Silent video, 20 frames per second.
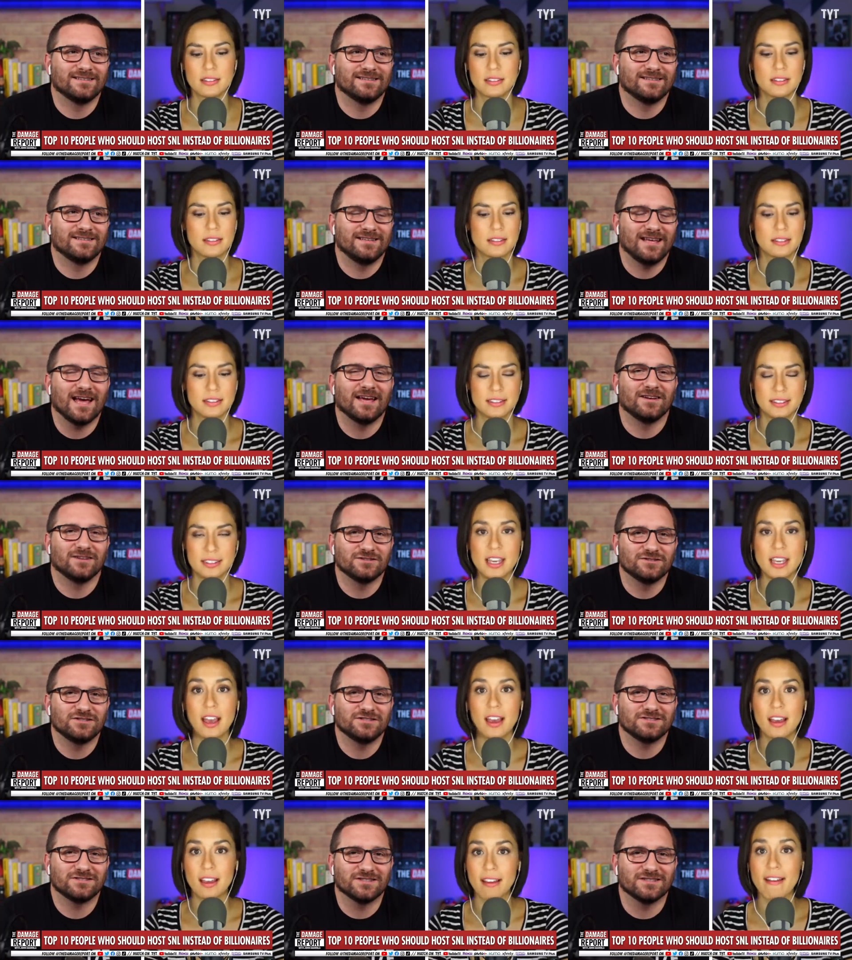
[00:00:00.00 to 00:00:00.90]
Speaker 1: yeah, no,
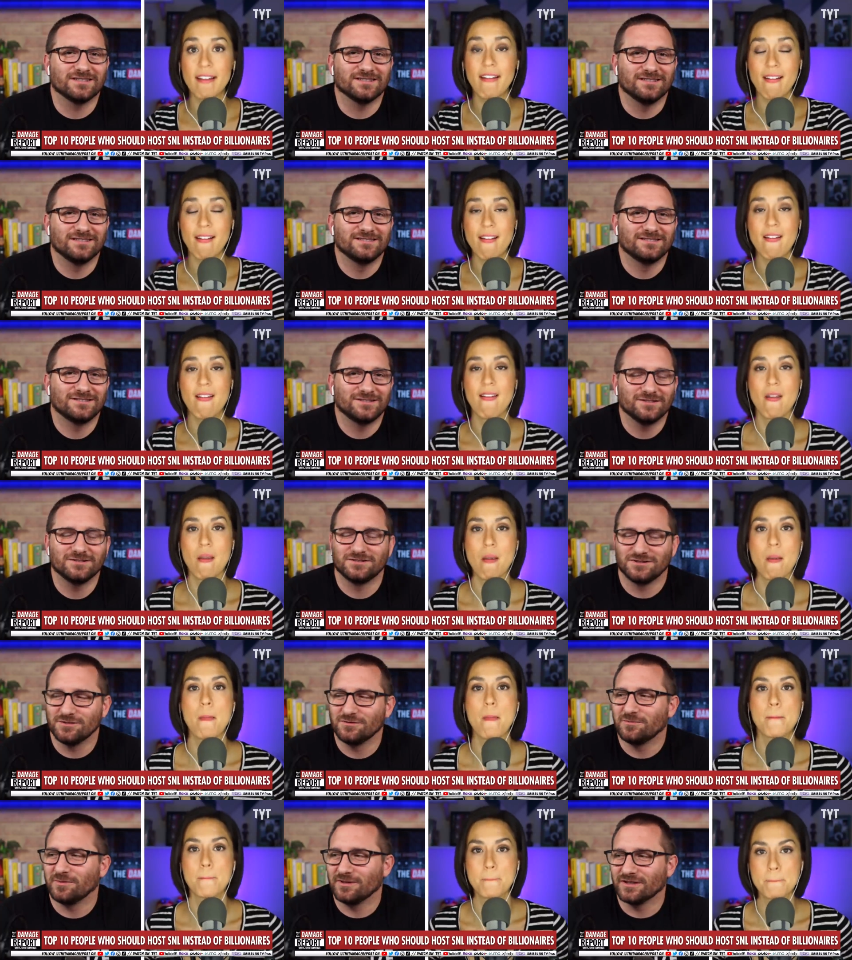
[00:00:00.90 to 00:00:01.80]
she's good. She
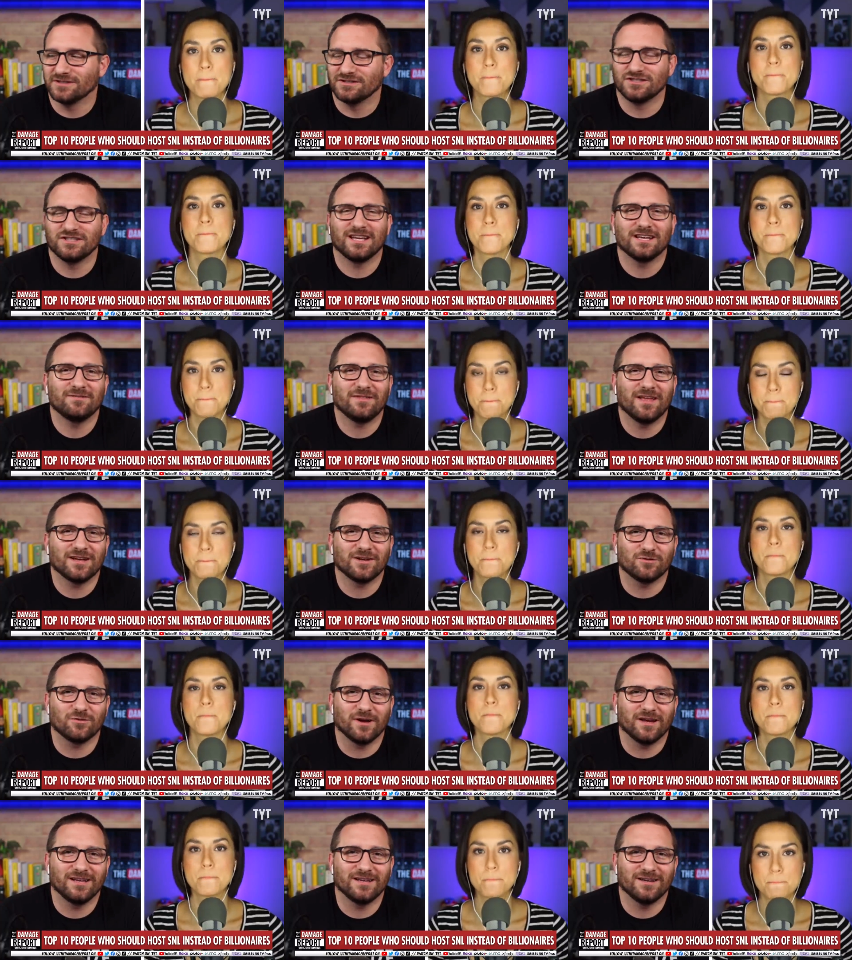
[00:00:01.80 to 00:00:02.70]
she would be good. She gave that
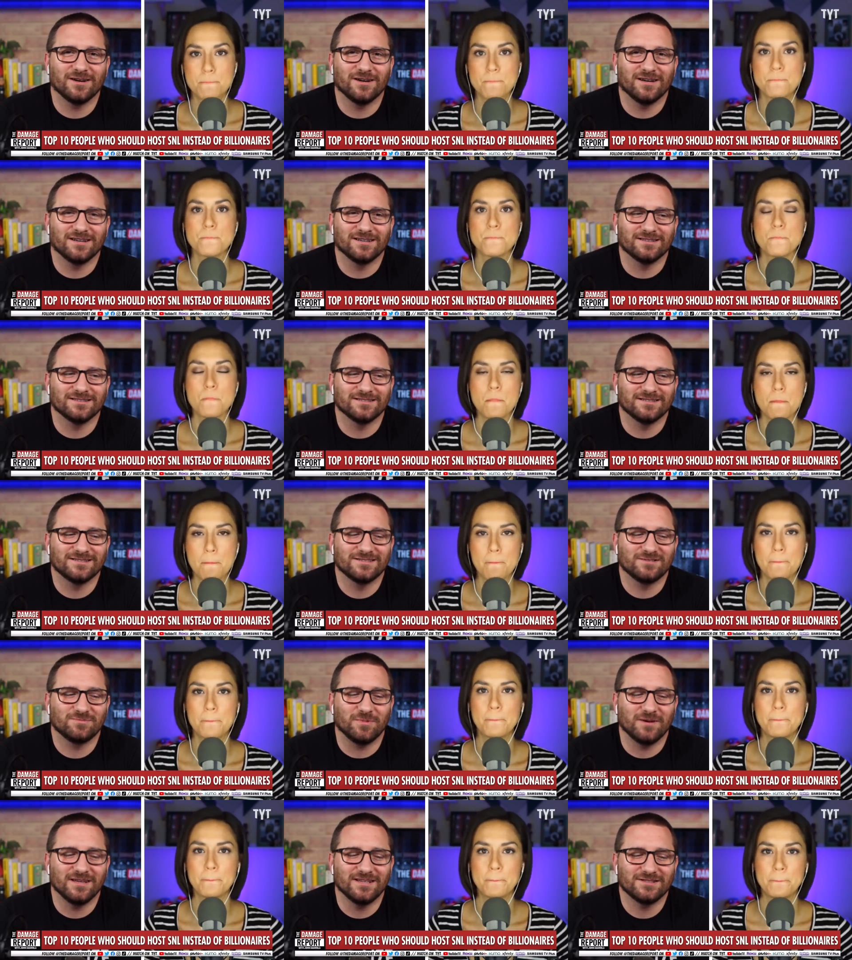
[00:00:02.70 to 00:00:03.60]
great uh,
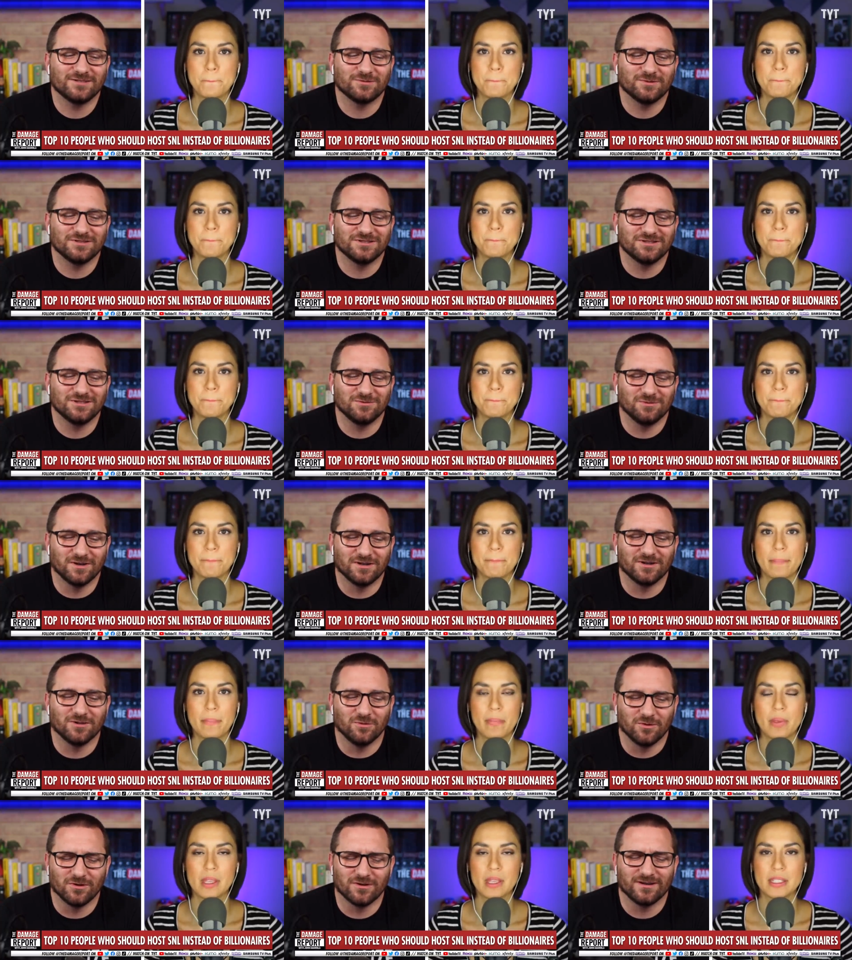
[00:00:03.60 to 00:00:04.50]
speech when she won
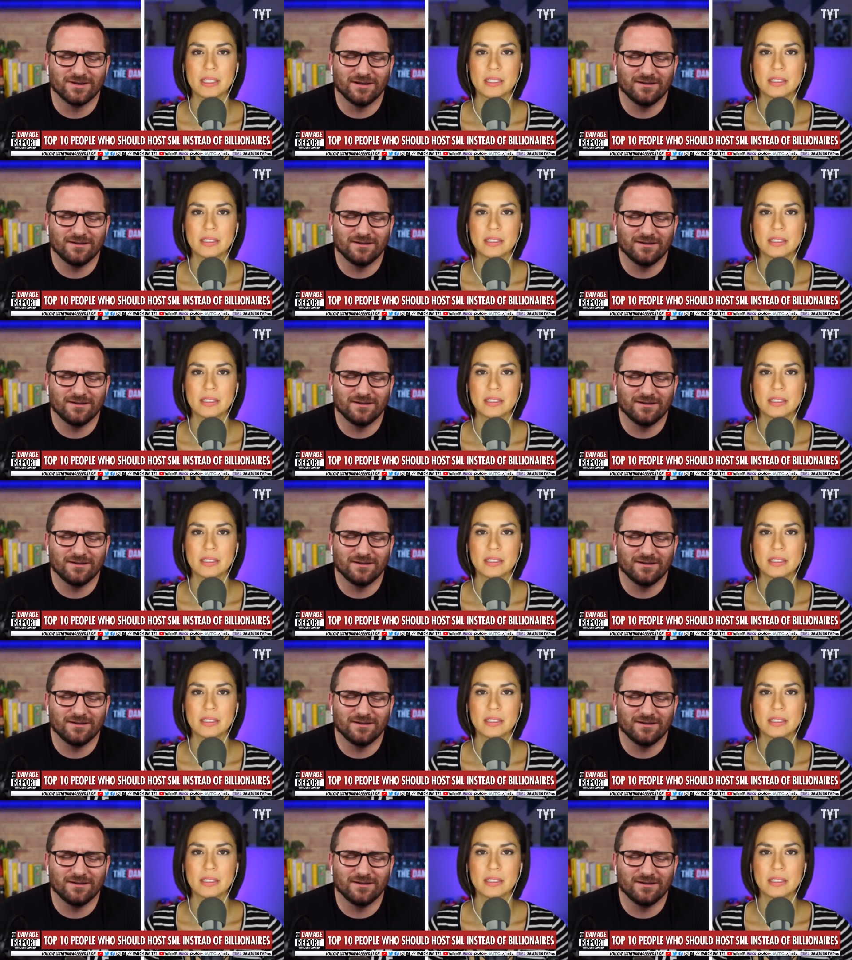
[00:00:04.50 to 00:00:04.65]
an award,